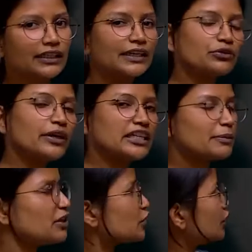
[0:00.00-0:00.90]
in the day-to-day
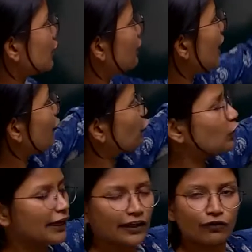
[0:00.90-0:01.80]
expenditure that we have
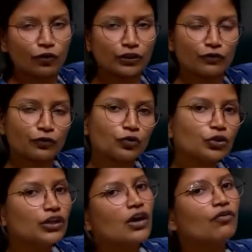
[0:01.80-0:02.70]
to do, like for the
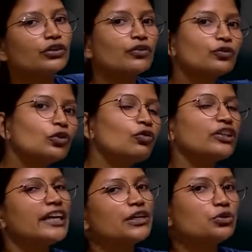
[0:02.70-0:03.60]
food, for the fuel,
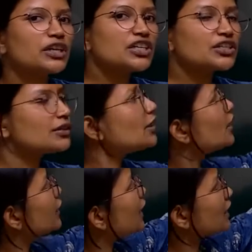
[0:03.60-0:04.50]
for the education,
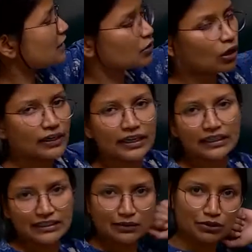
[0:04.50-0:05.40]
that is called
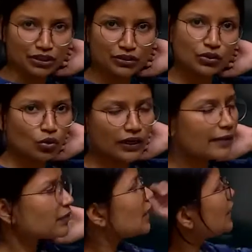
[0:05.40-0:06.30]
consumption.
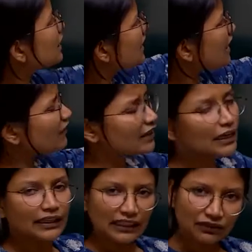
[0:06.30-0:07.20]
Okay.
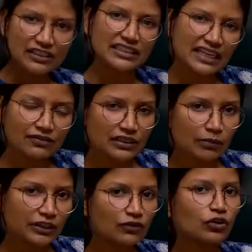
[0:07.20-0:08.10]
Saving, that we save
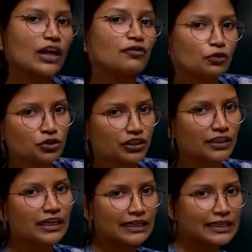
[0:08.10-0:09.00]
something for our future